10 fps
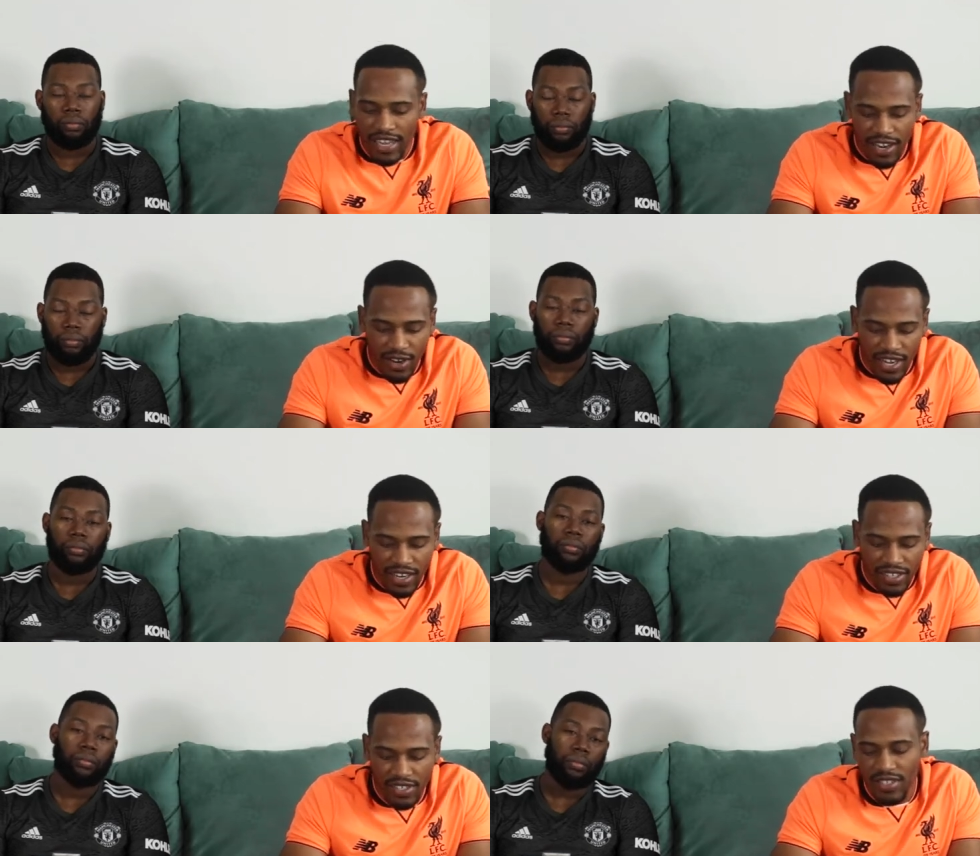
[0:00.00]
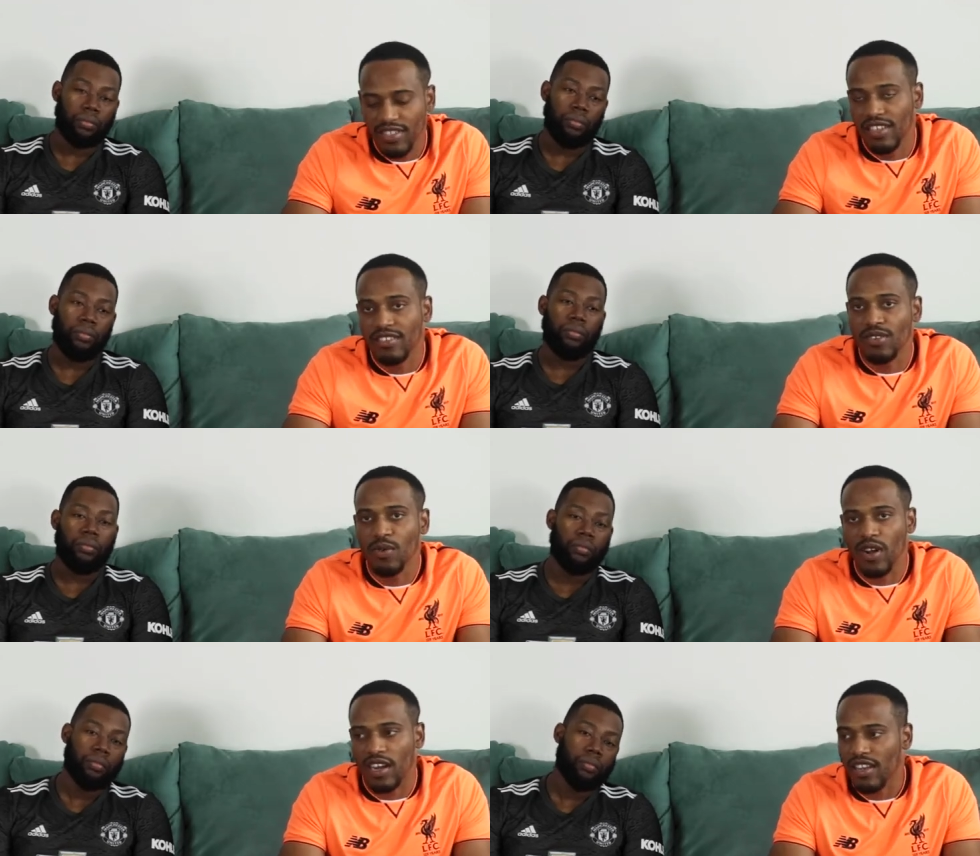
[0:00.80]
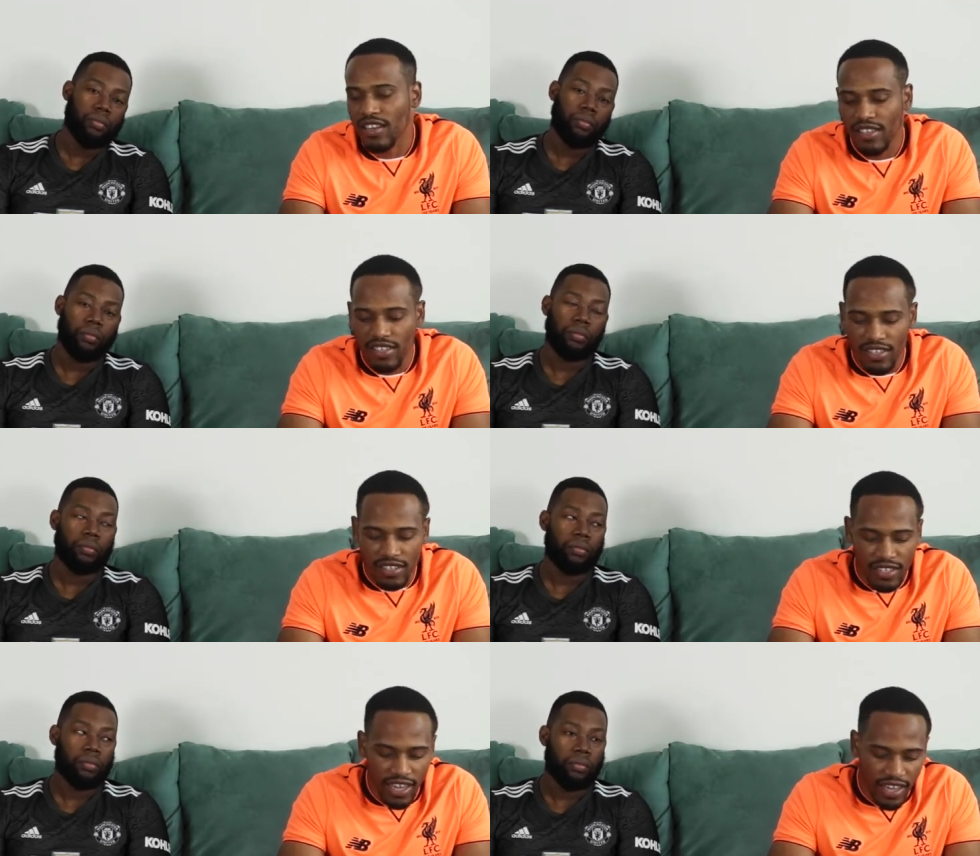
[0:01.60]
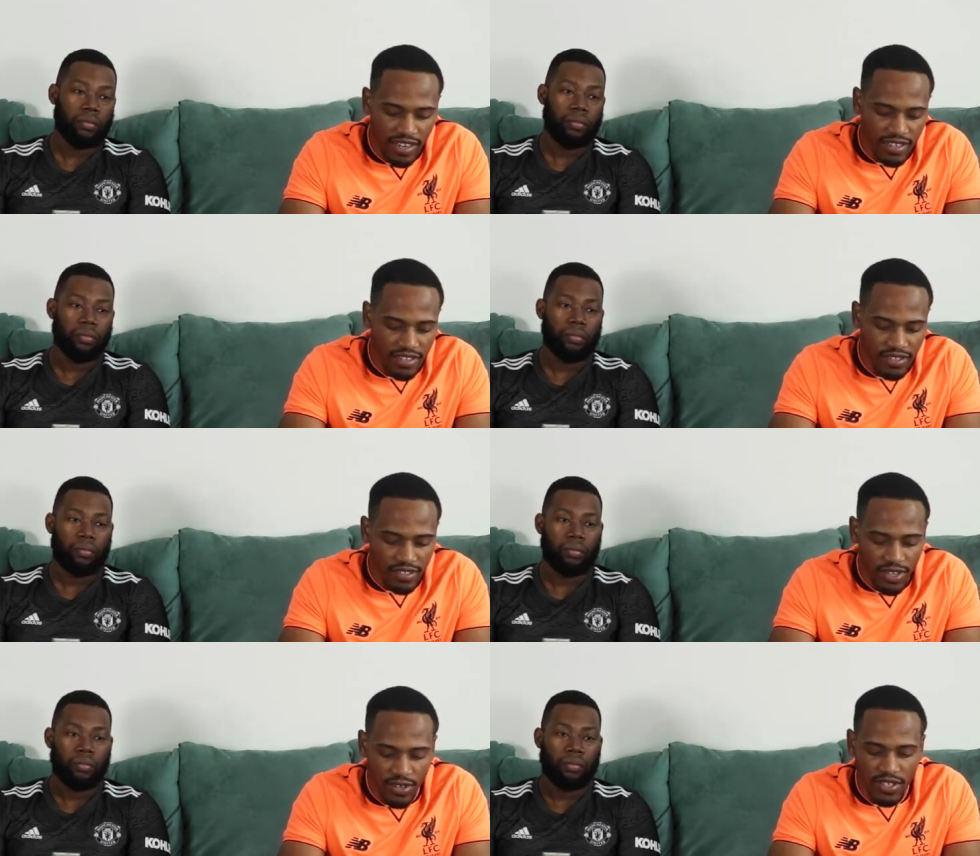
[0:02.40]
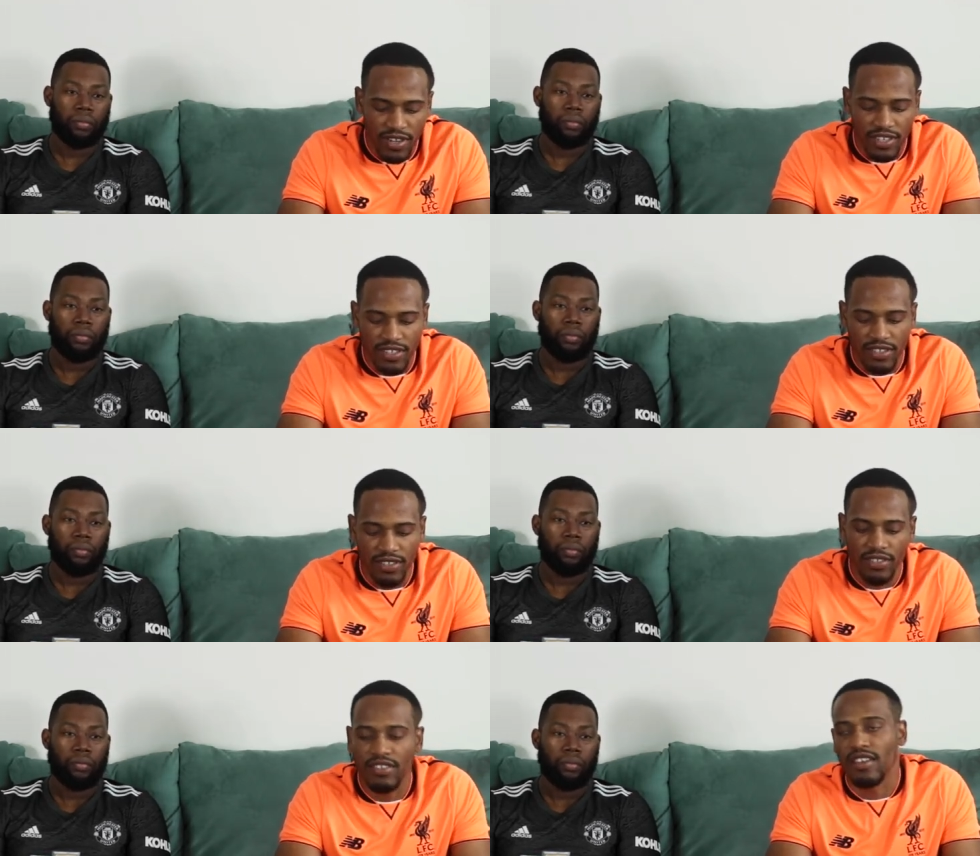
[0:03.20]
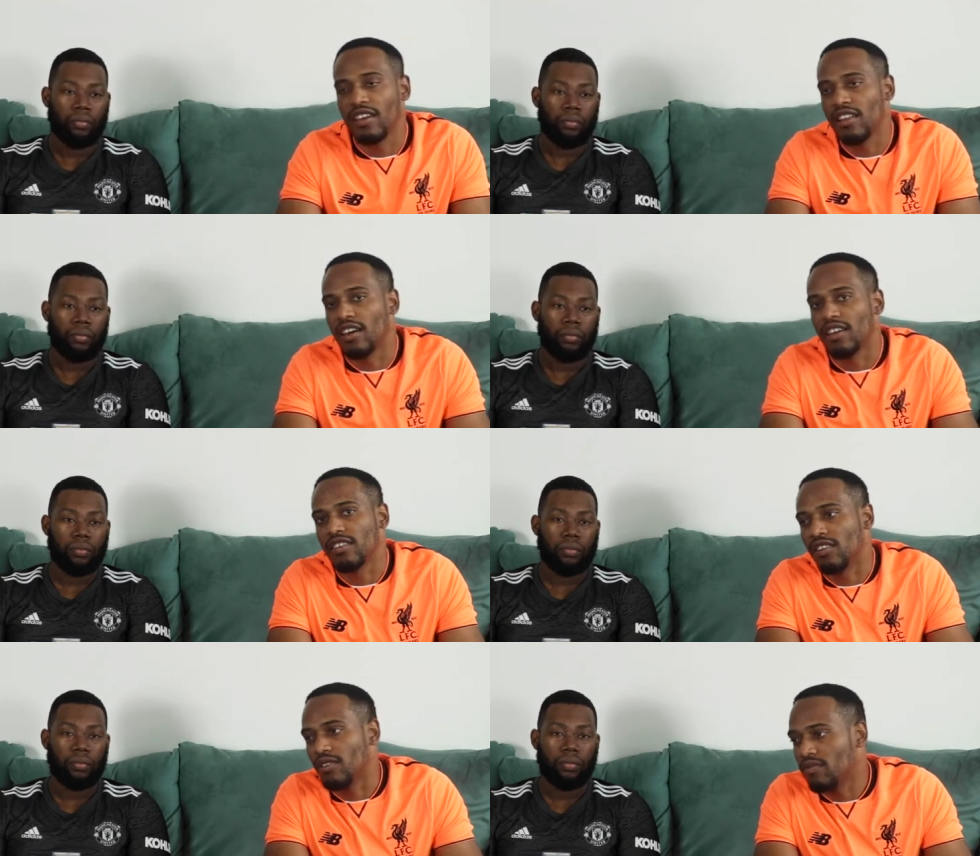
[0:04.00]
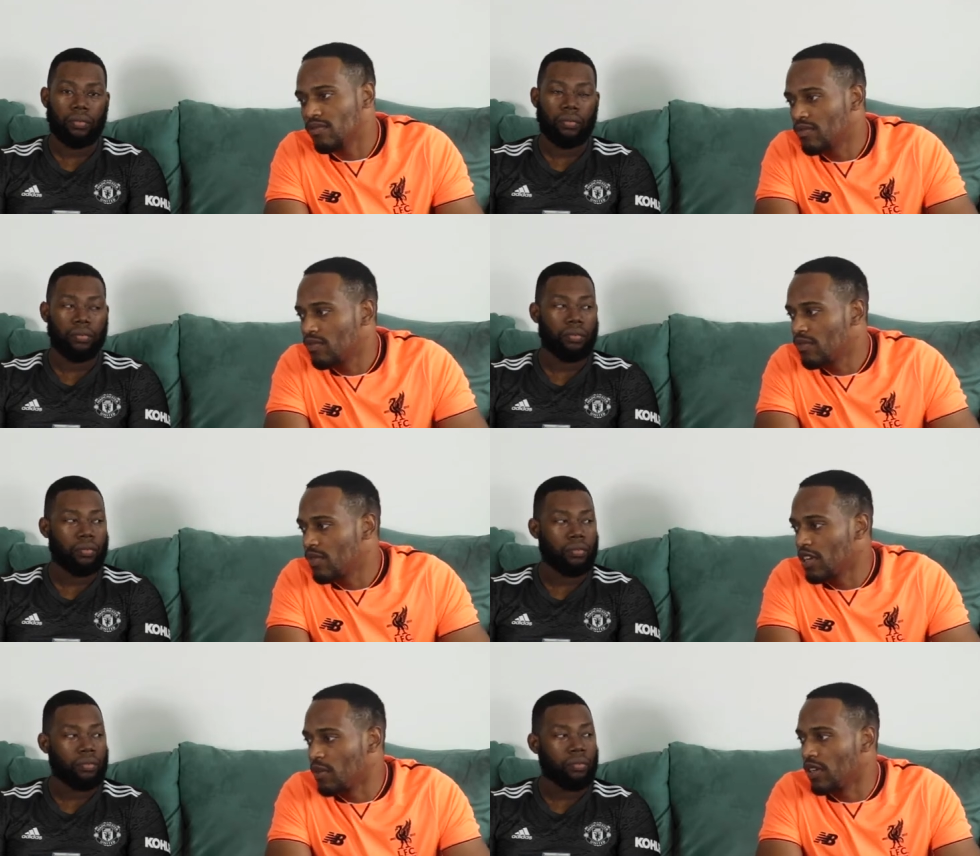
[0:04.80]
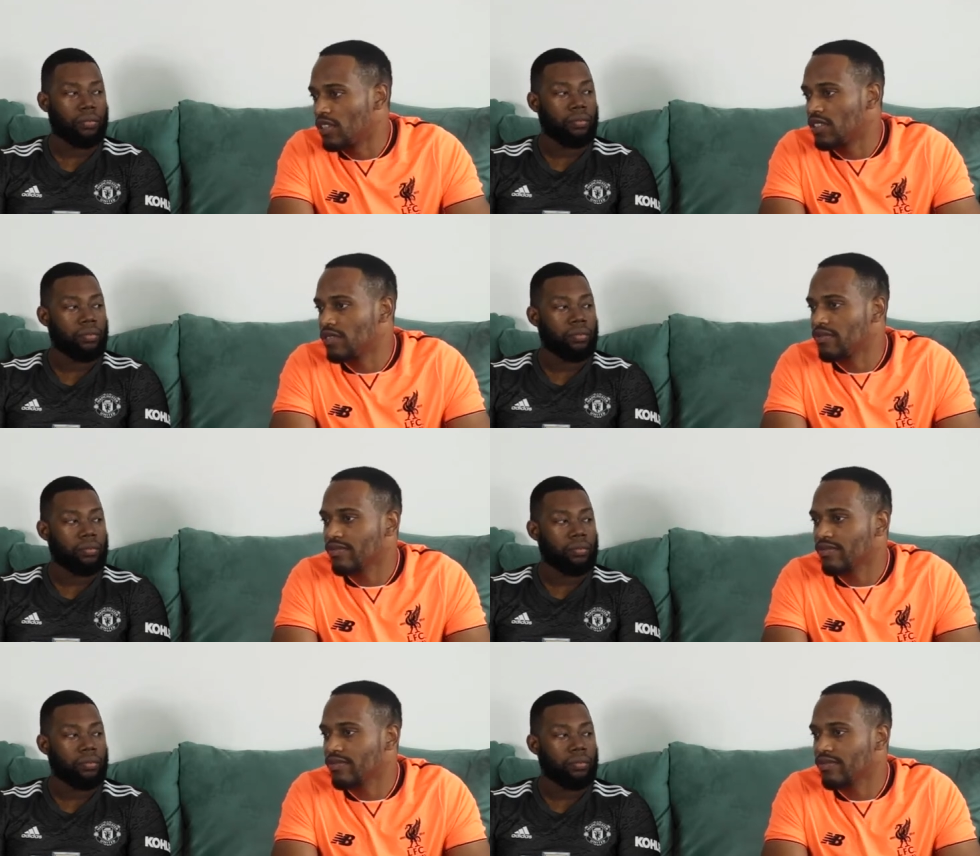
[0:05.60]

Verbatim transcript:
Speaker 1: Harry just needs to work. And goes on to say that, pretty much